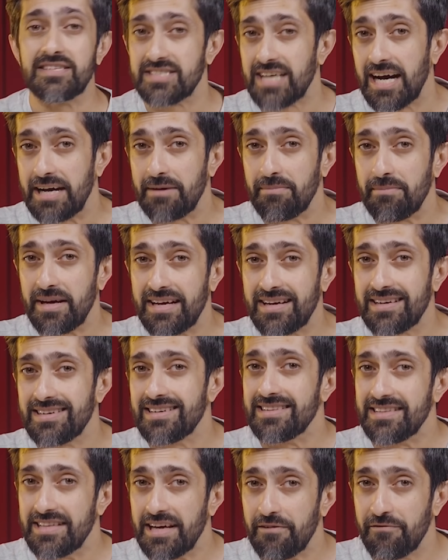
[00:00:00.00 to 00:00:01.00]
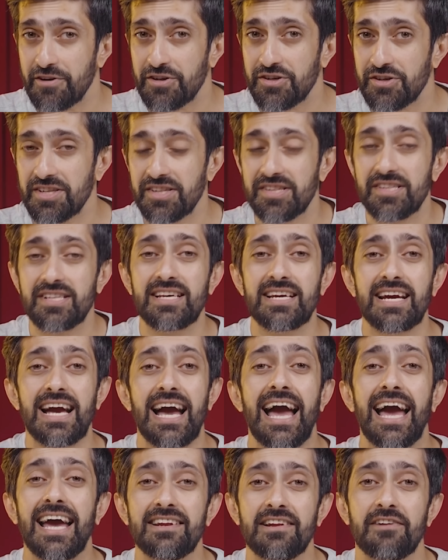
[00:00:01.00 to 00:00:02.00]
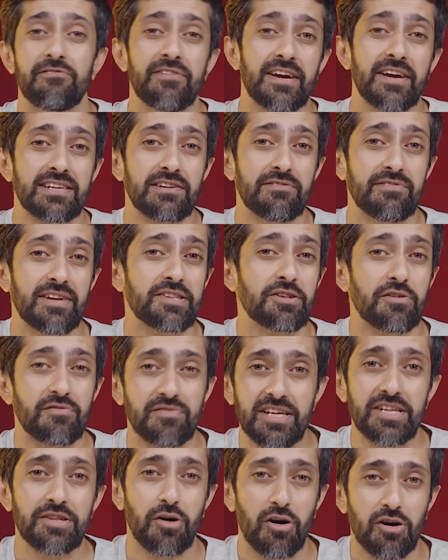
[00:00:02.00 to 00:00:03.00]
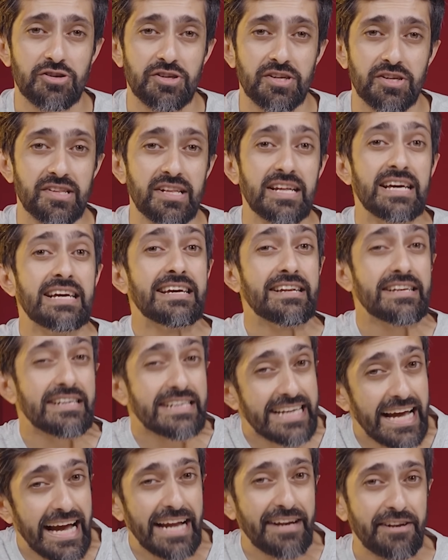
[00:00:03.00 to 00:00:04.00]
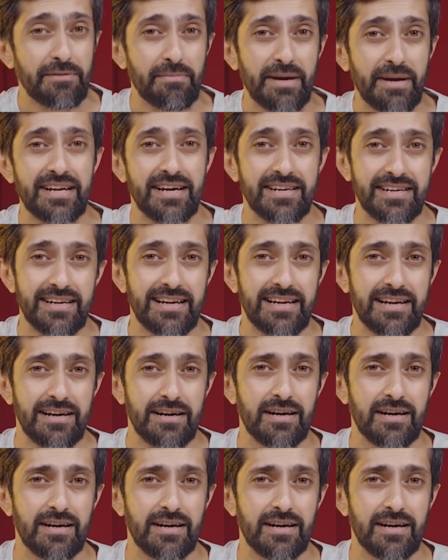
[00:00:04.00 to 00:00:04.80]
timing, the efficiency, and effectiveness of these auctions can remain unclear,